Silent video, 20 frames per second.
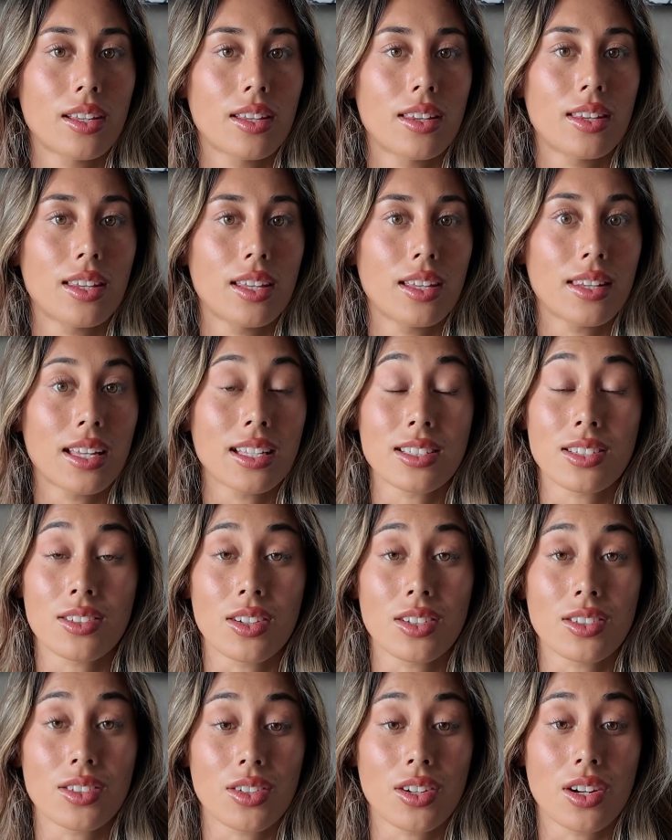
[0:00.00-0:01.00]
that that's
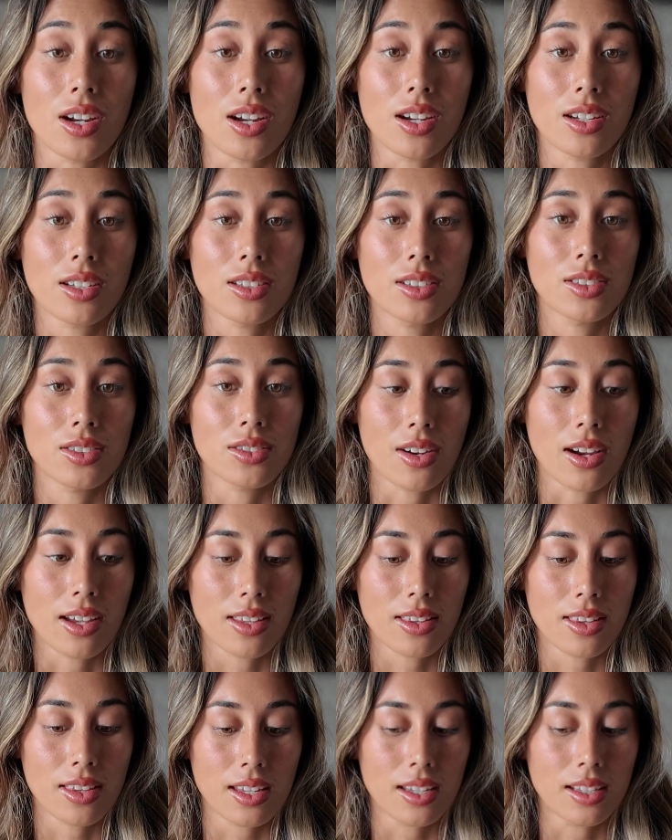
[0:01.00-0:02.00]
not true.
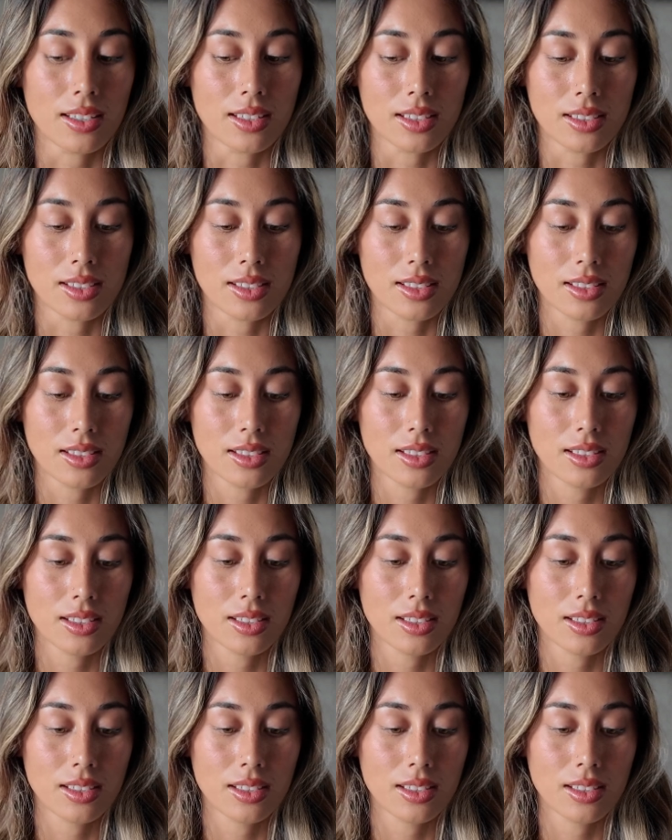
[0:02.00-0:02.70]
Strength is